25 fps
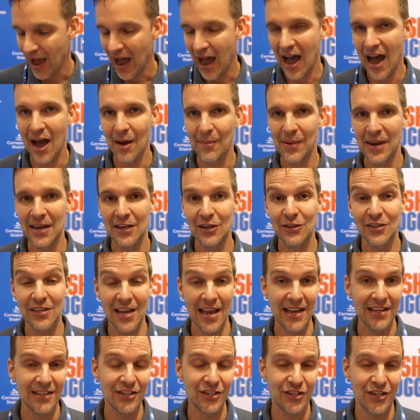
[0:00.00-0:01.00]
And
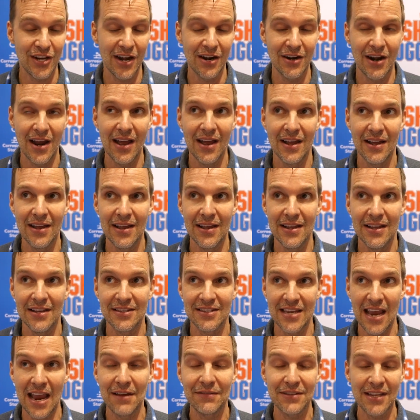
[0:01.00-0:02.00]

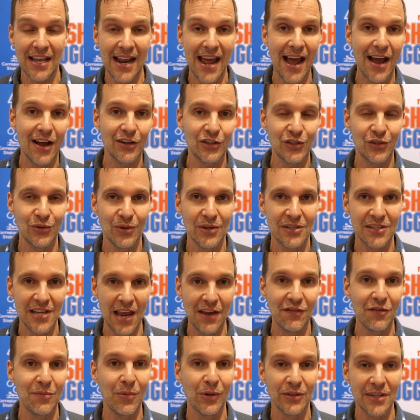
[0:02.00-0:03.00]
it saves that out to a
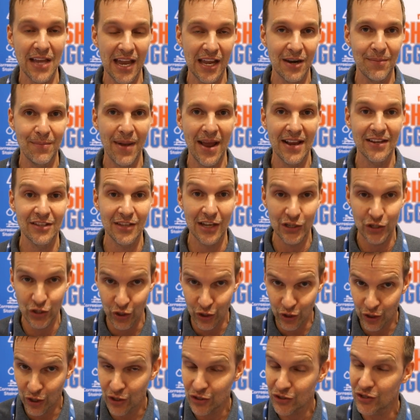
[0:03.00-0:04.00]
savable database
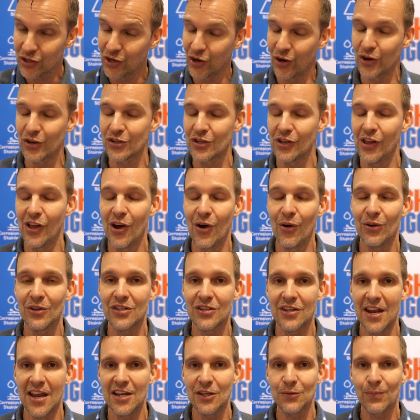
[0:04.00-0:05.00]
that's yours and yours
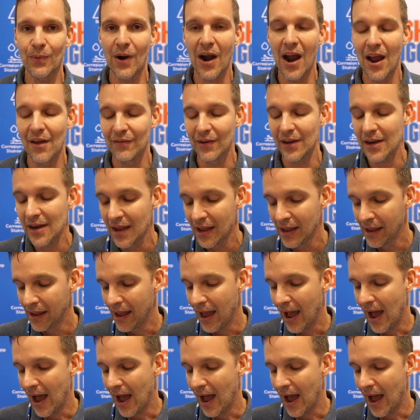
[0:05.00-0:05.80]
alone, stays private.